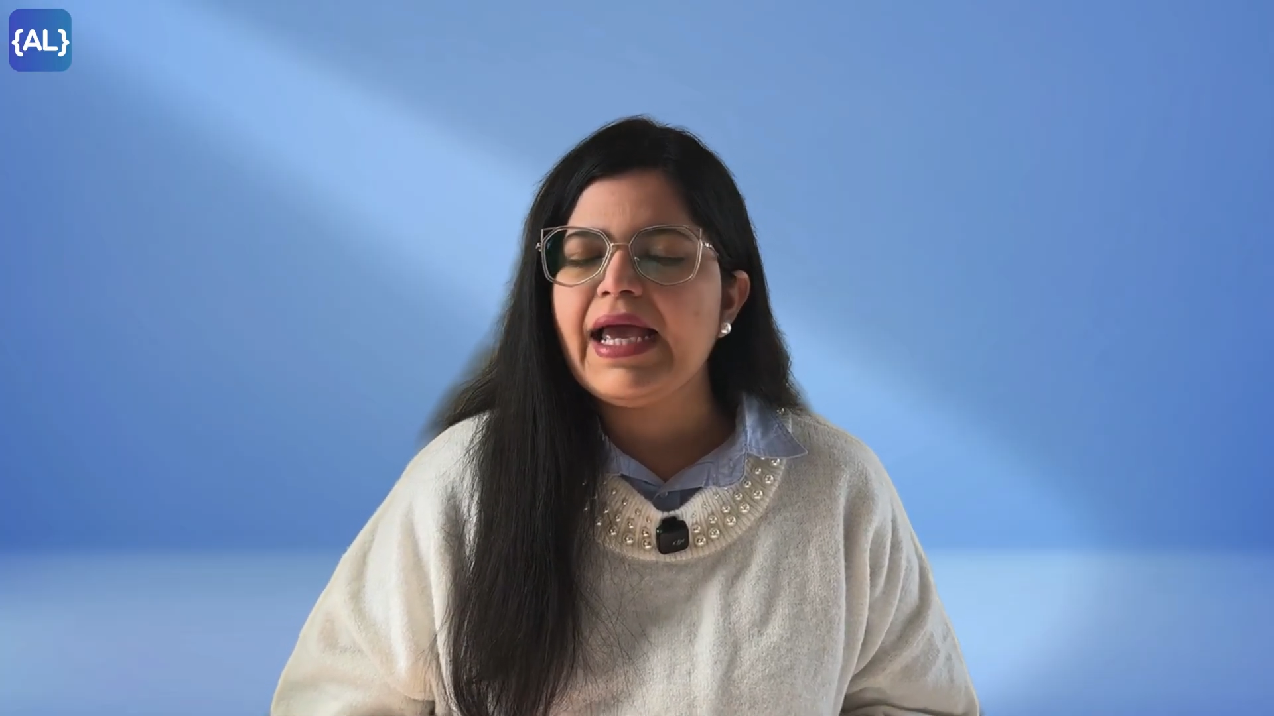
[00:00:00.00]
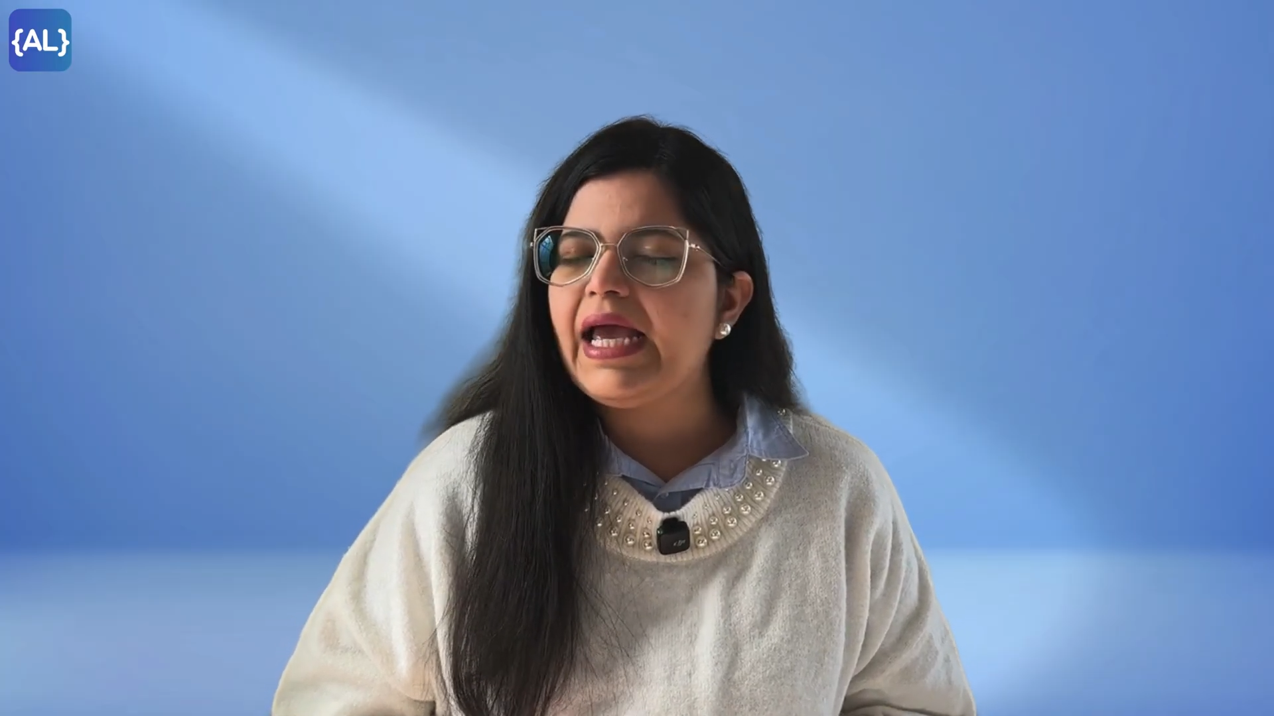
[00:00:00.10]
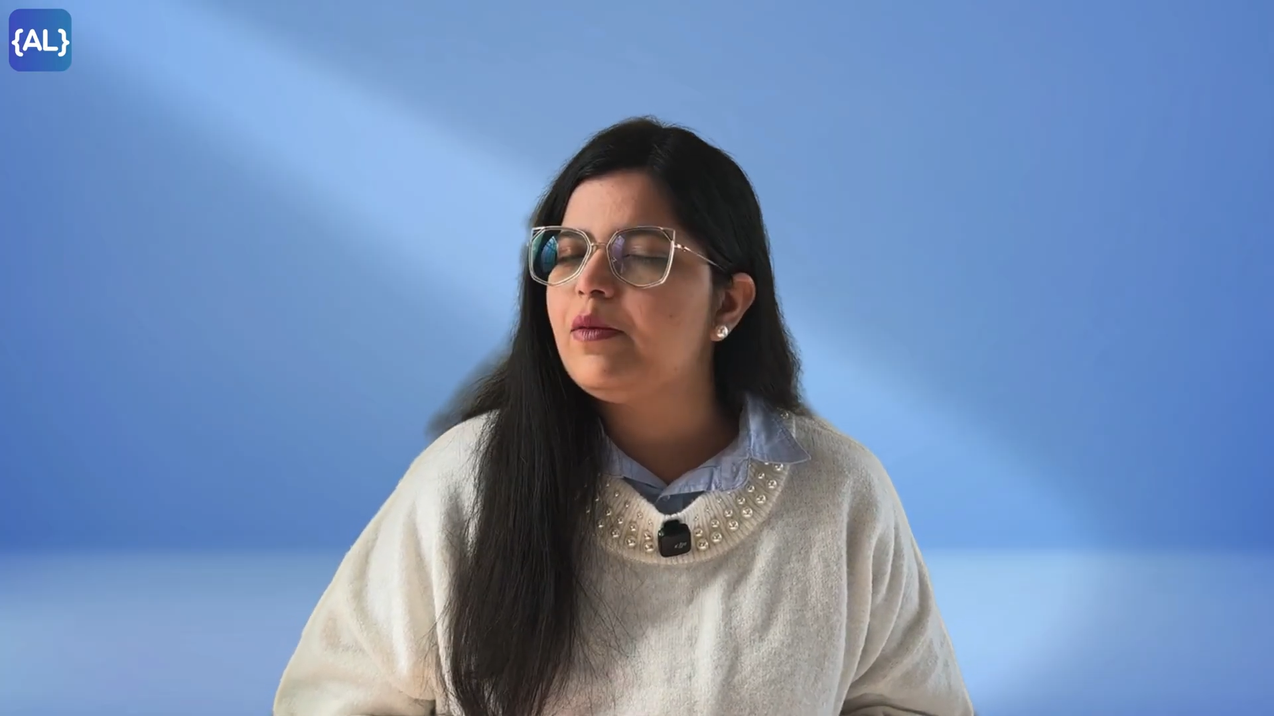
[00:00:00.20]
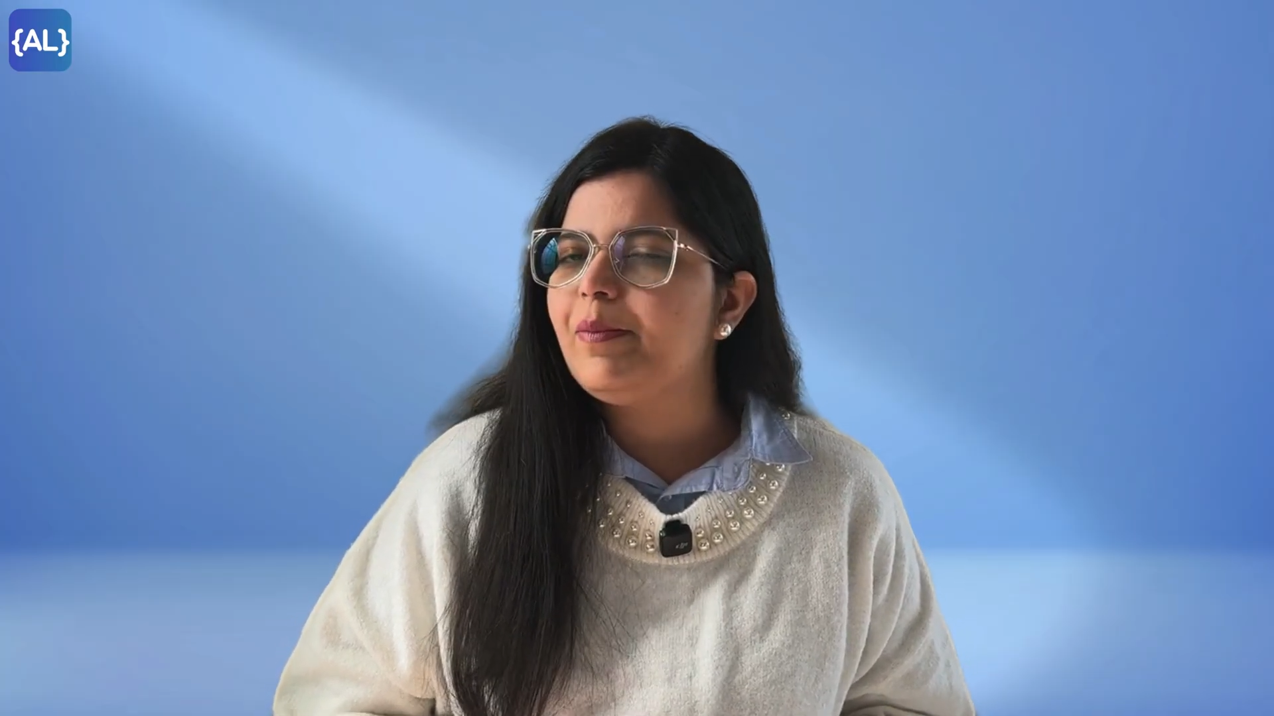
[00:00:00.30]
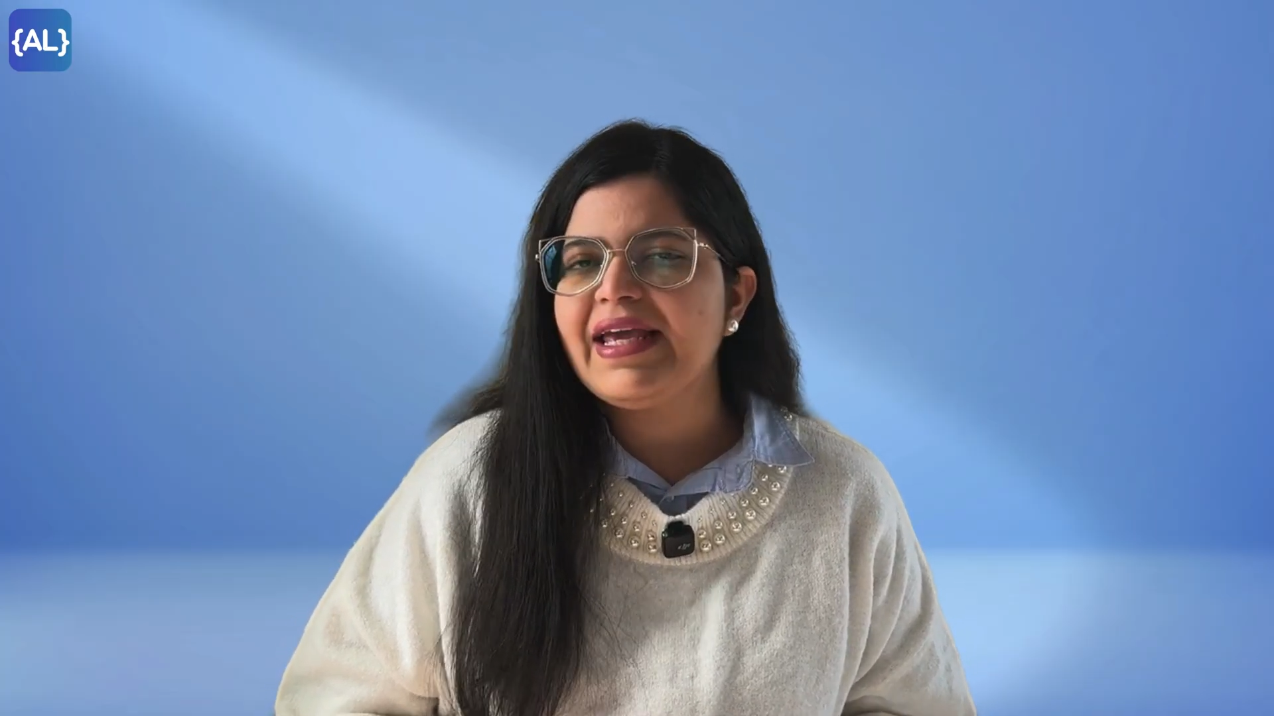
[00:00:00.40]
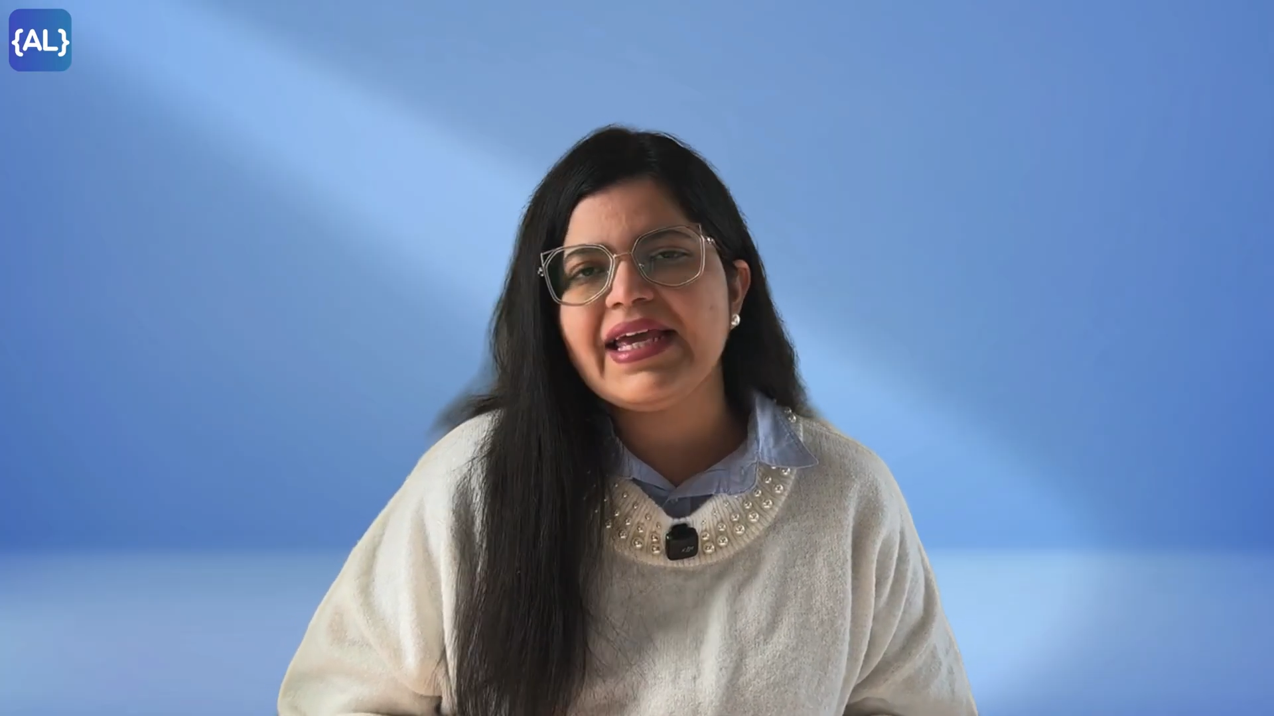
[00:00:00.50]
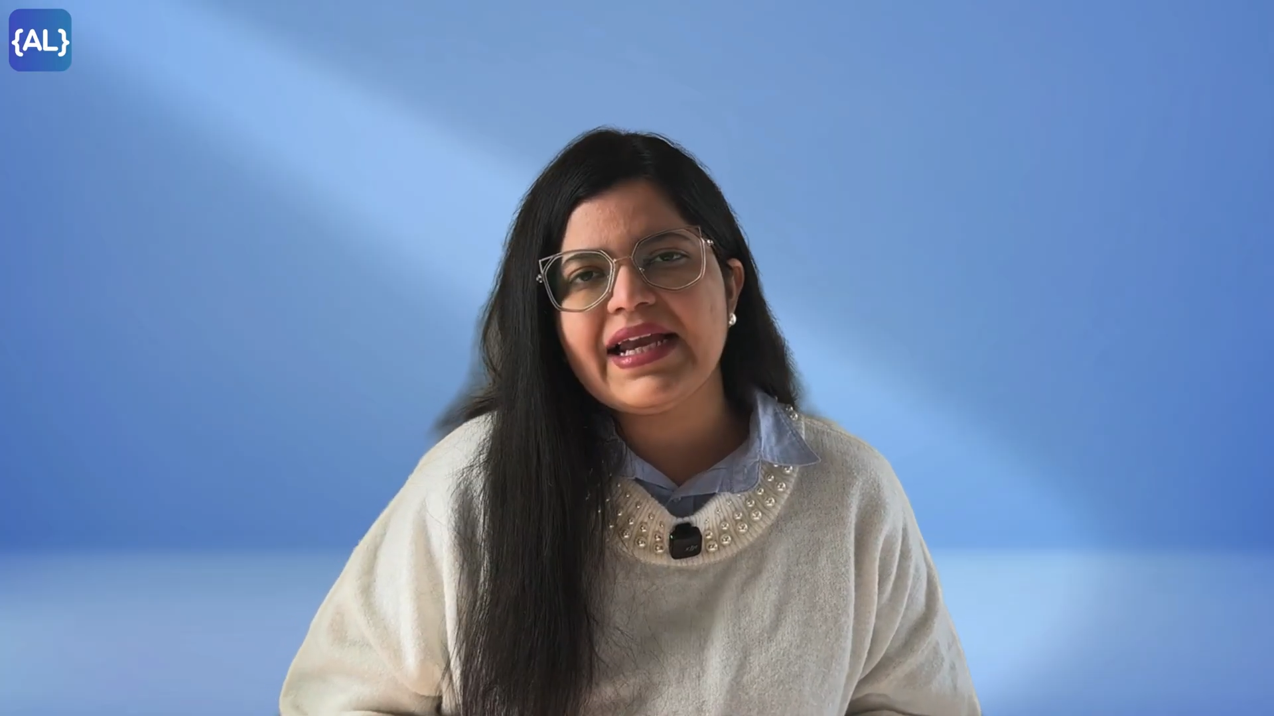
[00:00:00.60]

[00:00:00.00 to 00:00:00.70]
and making